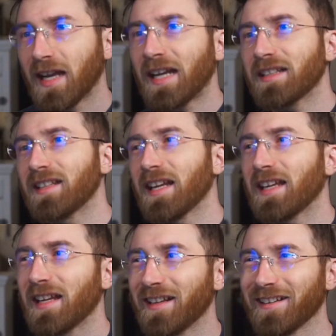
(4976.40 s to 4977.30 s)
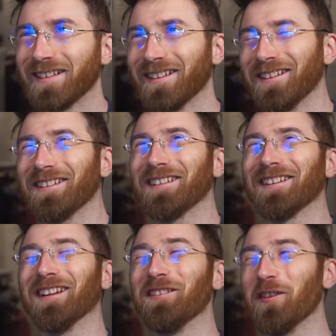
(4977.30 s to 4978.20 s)
kind of taking
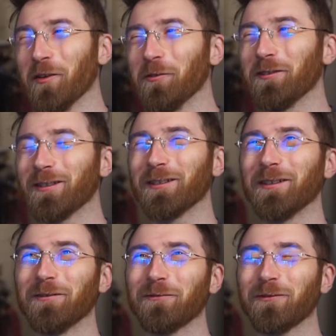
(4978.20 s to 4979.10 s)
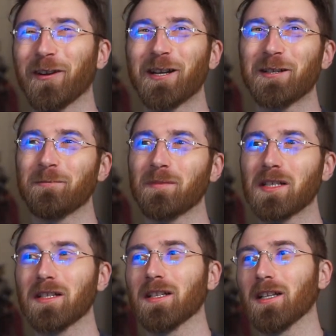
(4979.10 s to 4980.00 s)
a note from